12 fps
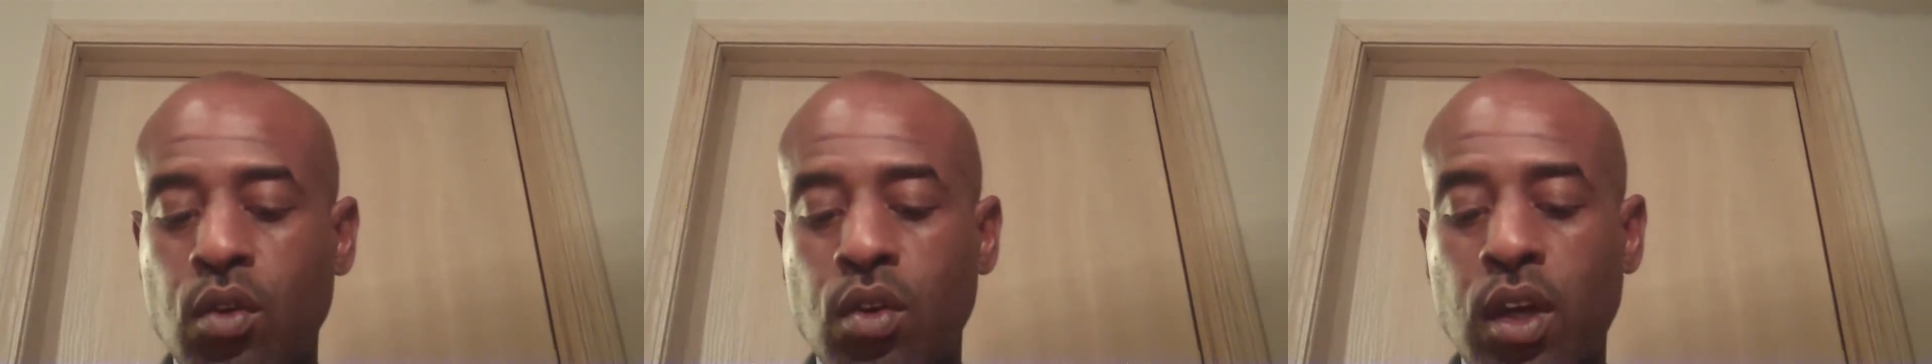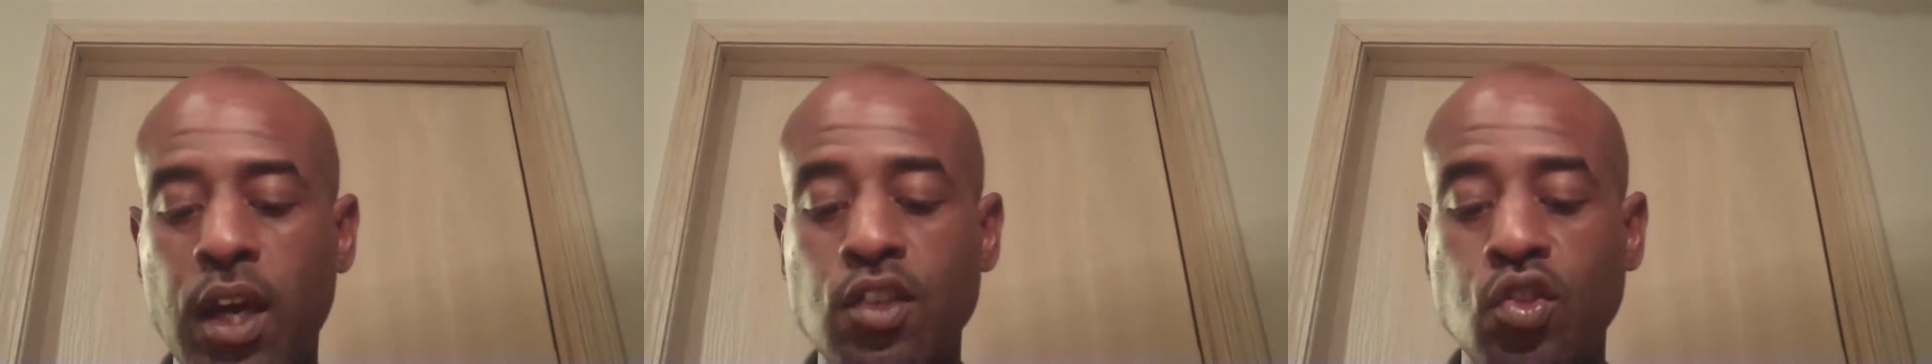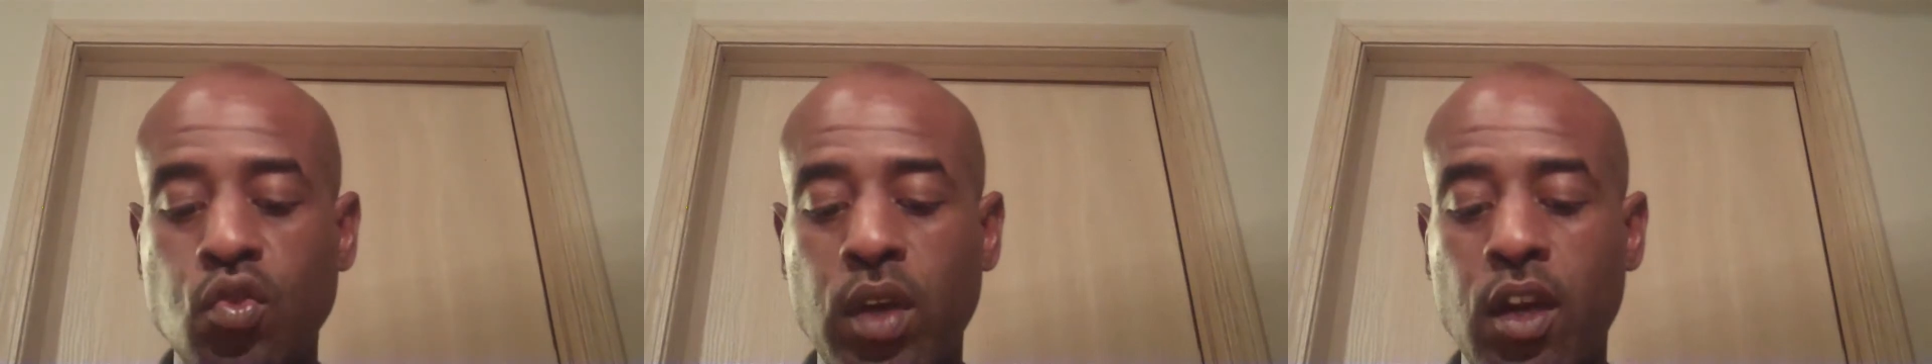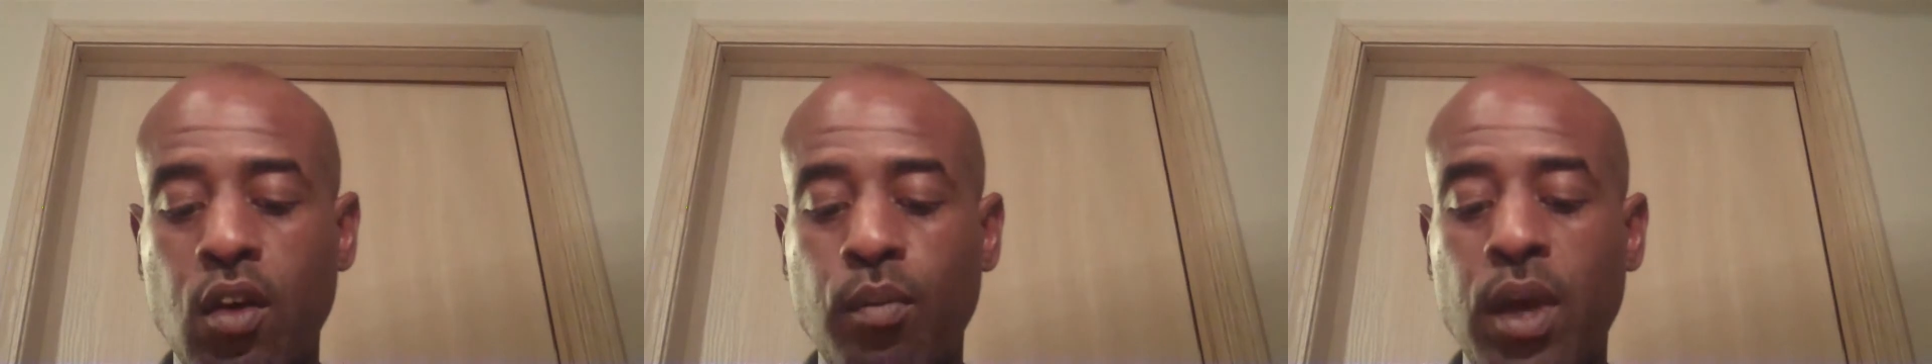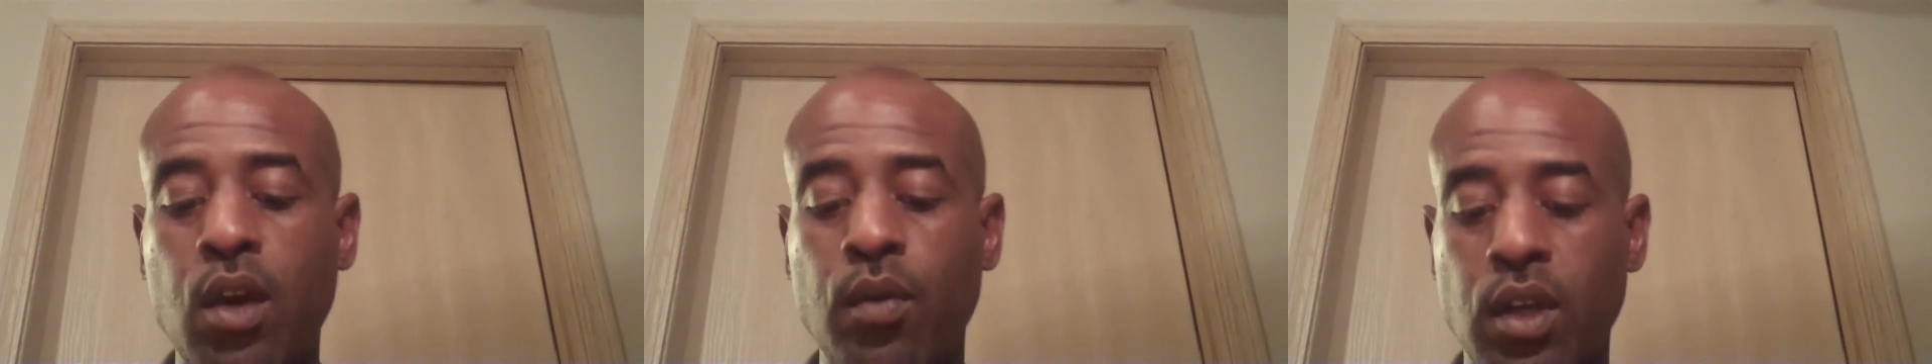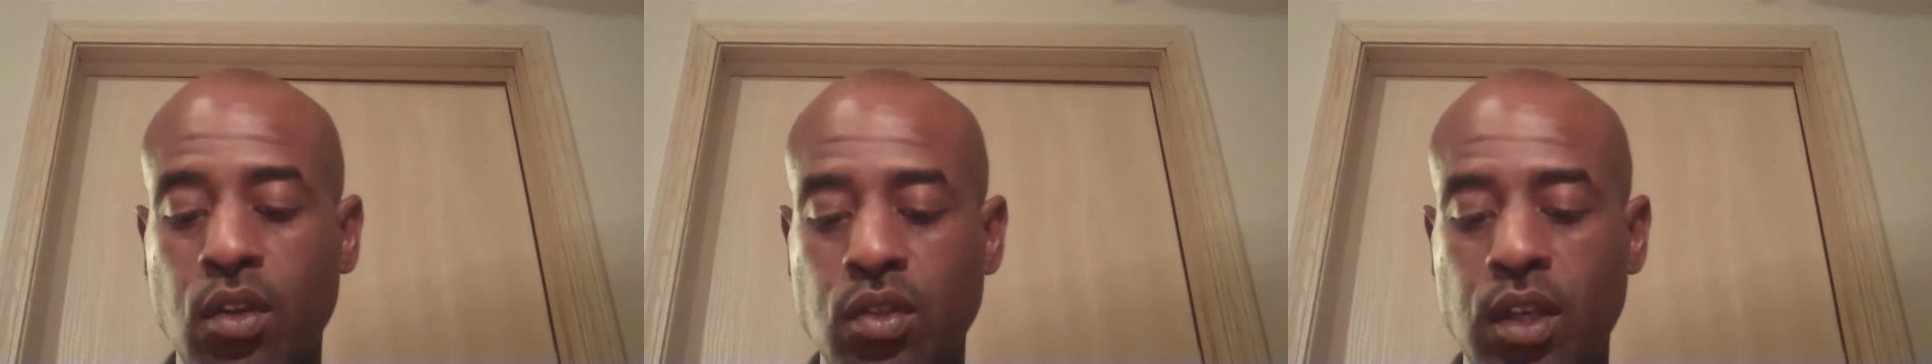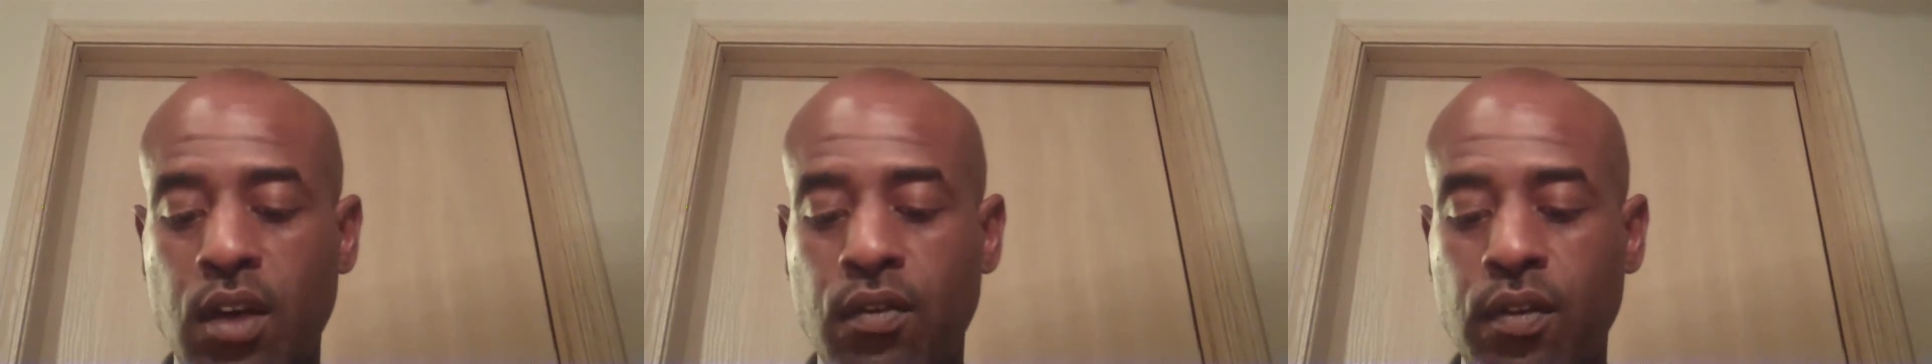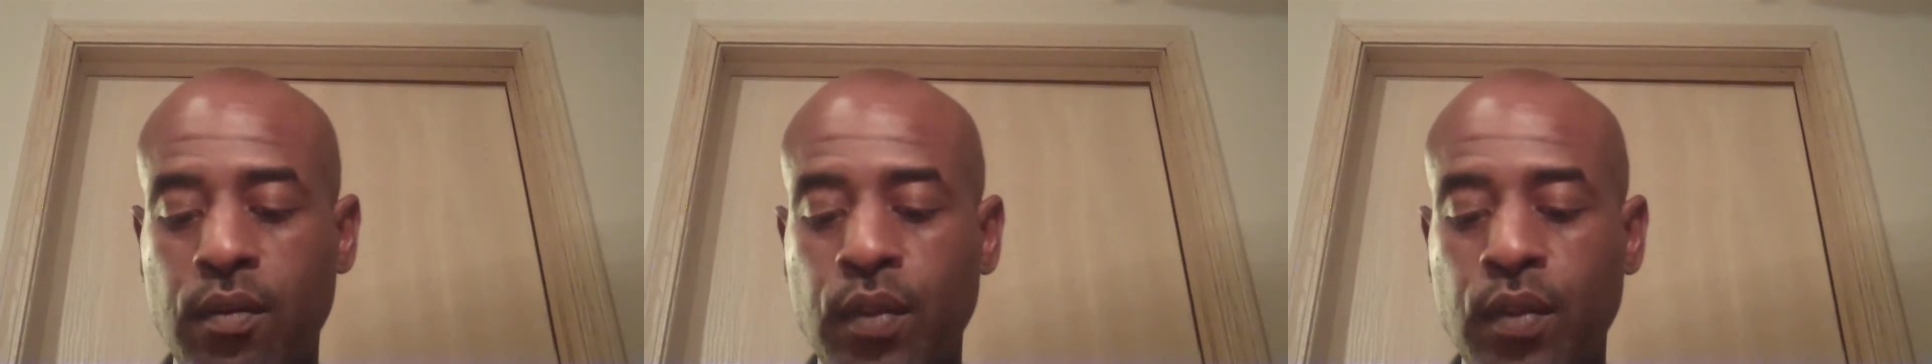you to concentrate on bettering yourself.